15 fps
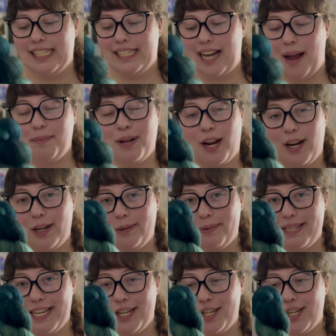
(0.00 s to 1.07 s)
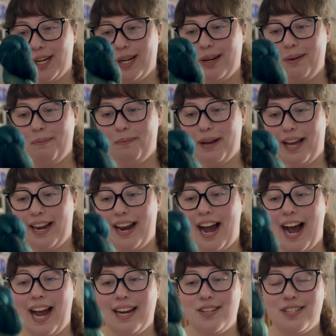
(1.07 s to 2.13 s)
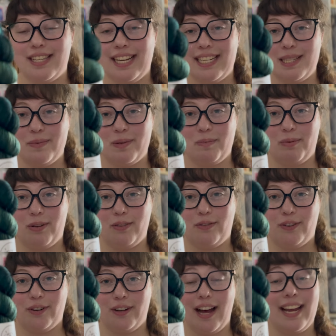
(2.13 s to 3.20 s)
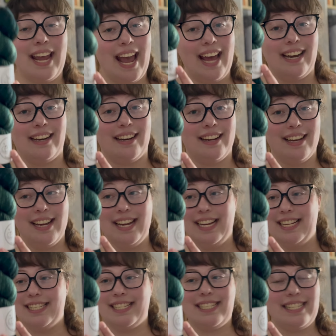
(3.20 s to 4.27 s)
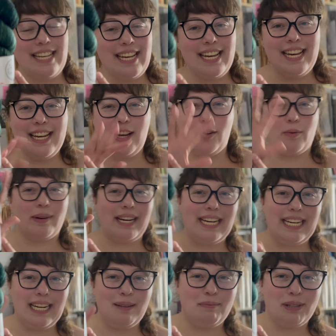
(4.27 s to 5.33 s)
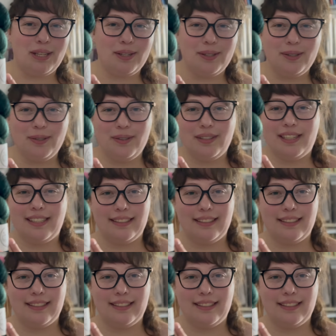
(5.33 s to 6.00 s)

I'm not 100% sure, but I just think it's the most beautiful. Again, sea greeny blue.